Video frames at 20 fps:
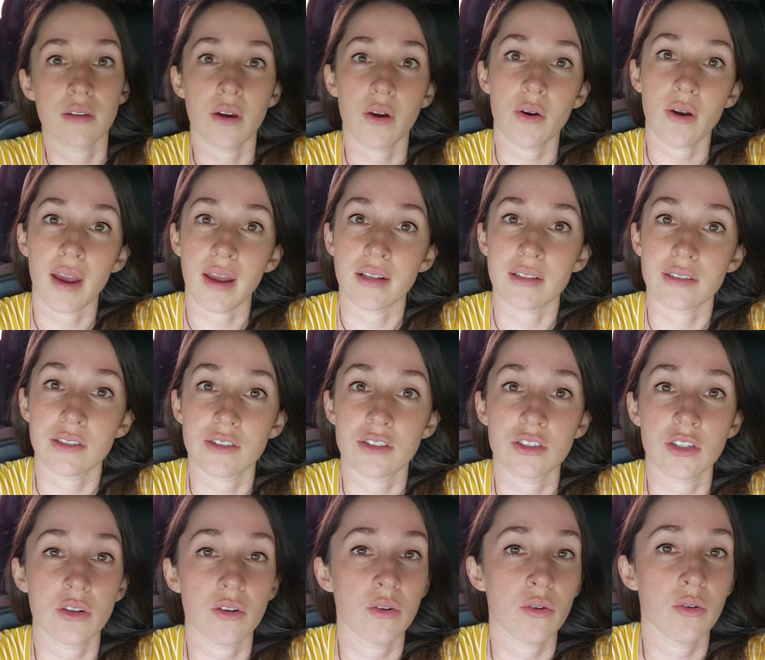Okay,
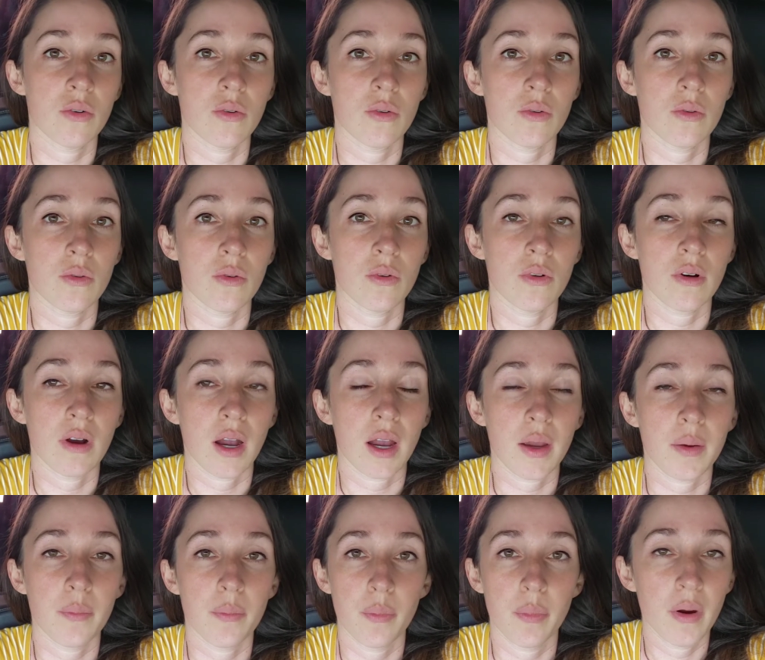so
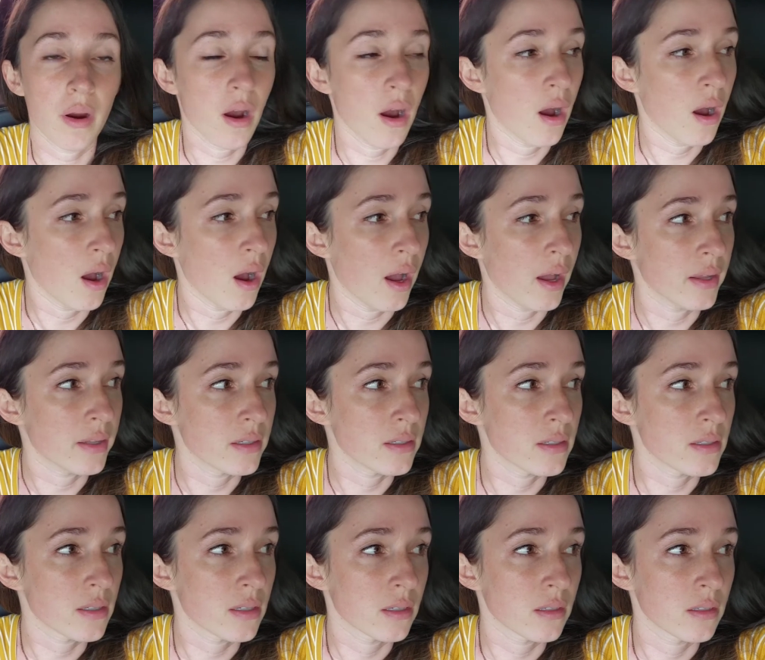I brought
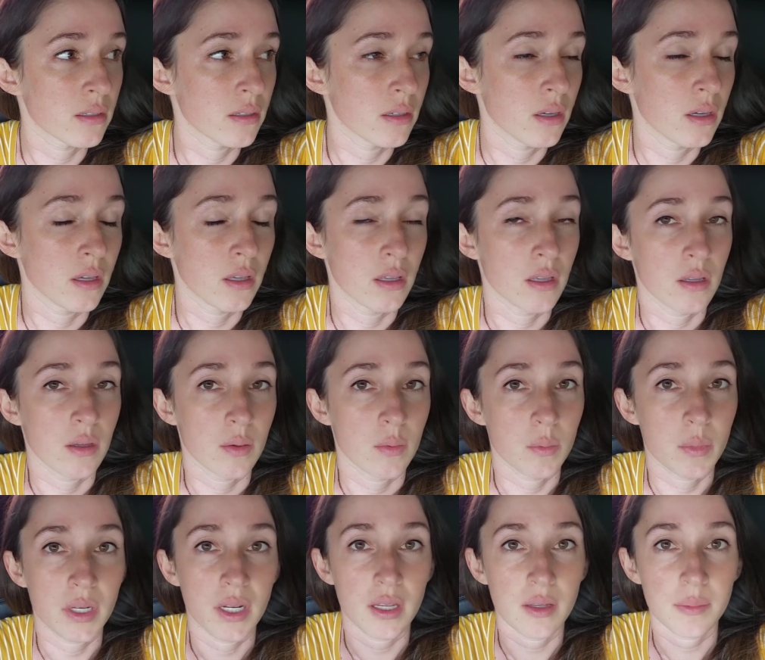
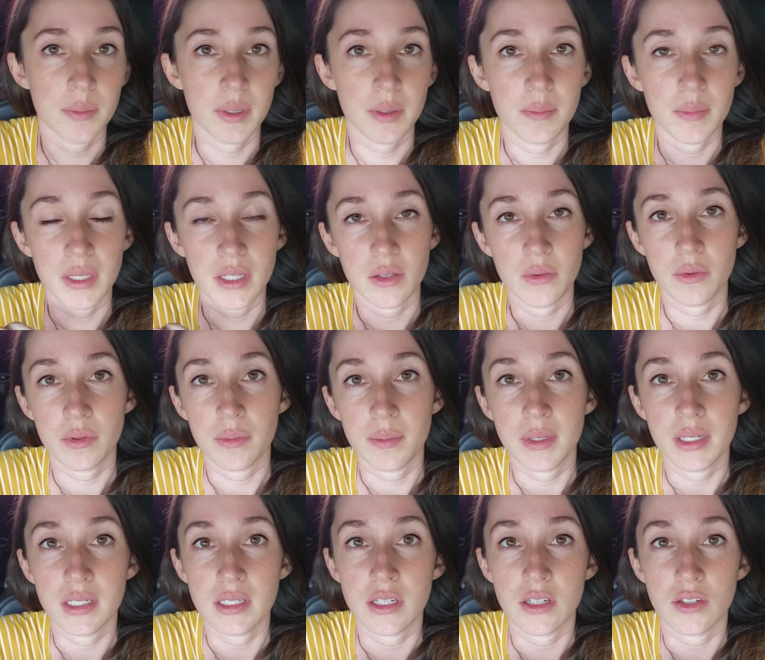Penelope and Mila with
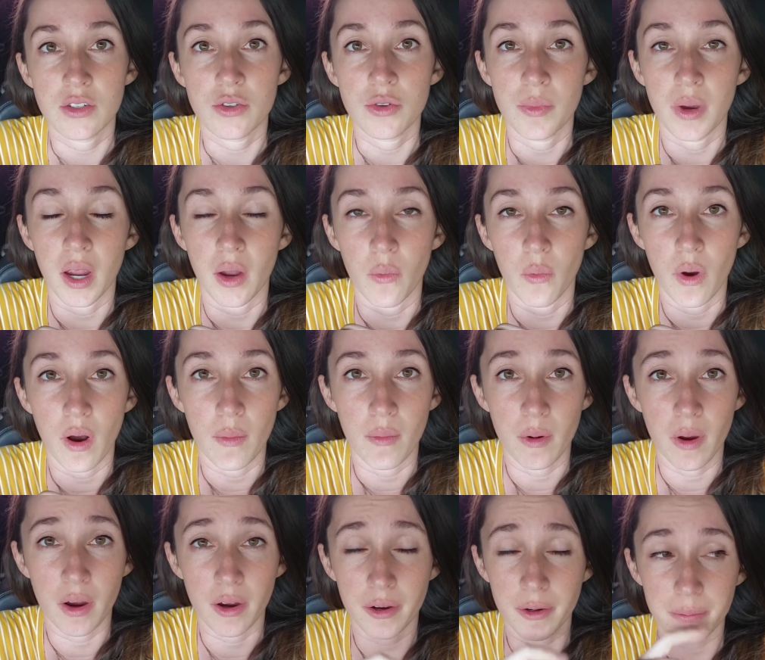me to do my
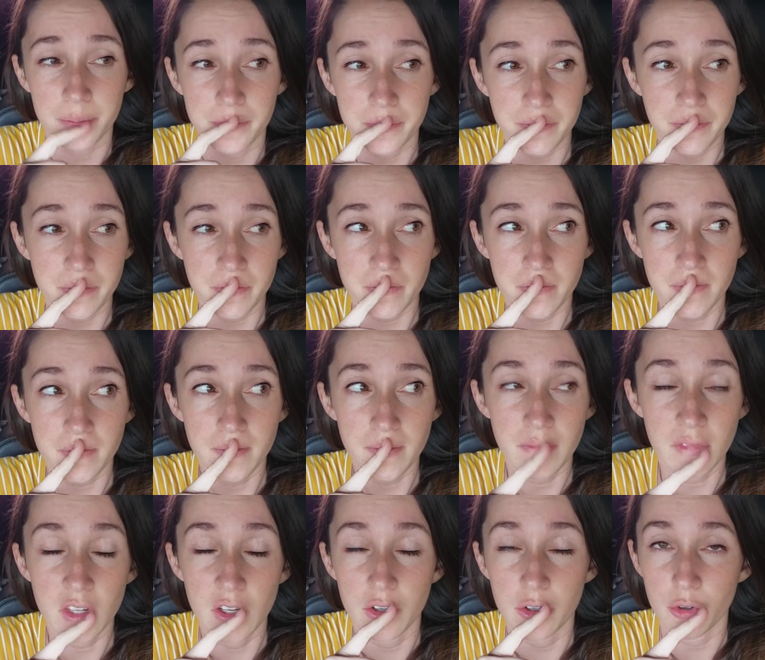Walmart
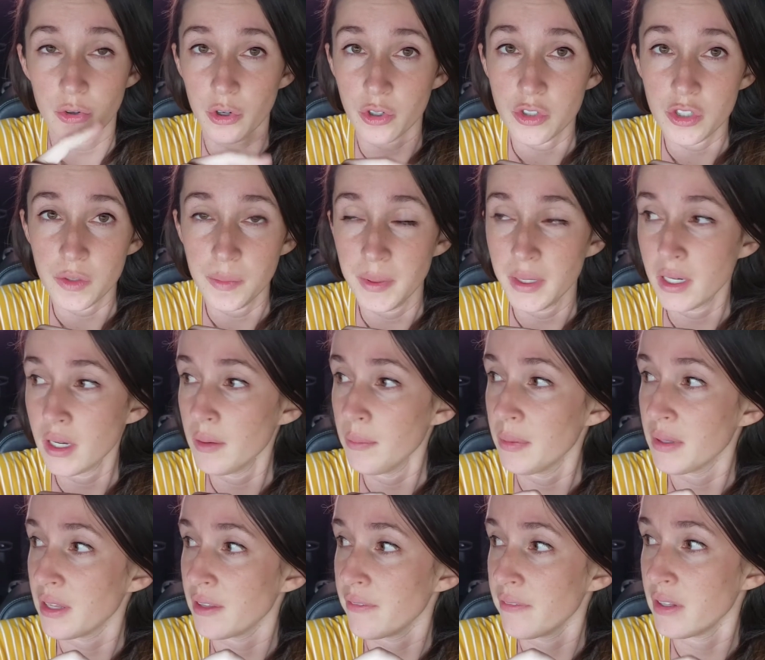grocery pickup,
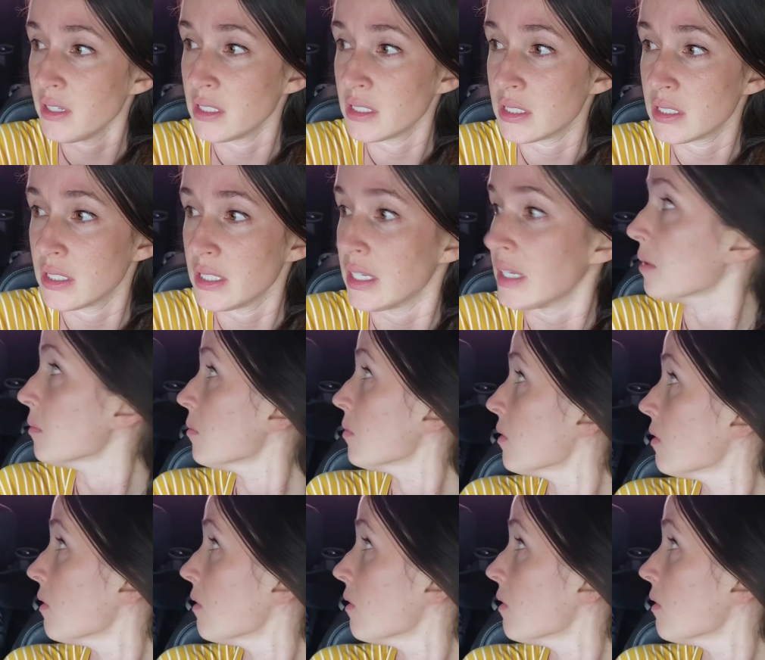but they fell asleep.